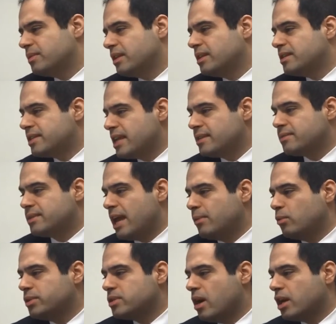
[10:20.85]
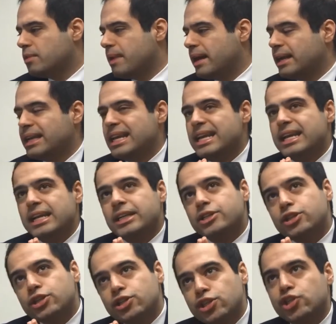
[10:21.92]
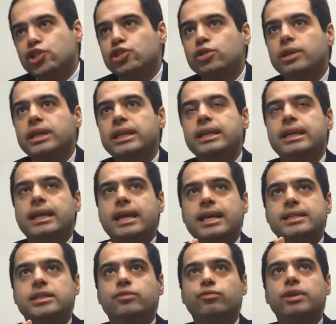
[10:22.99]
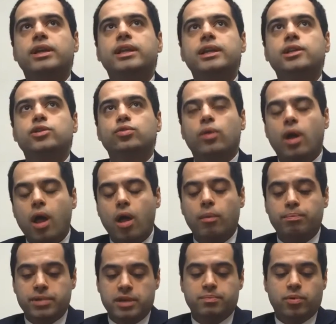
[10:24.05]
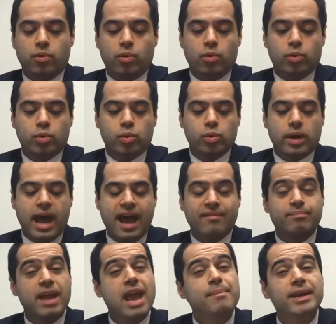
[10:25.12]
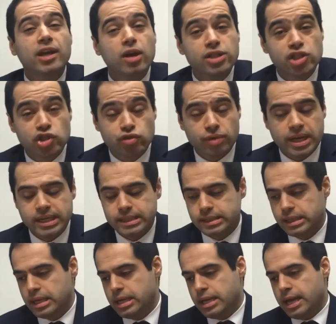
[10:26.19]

In the table we talk about it. Traditionally, it's really to help people who have payment constraints,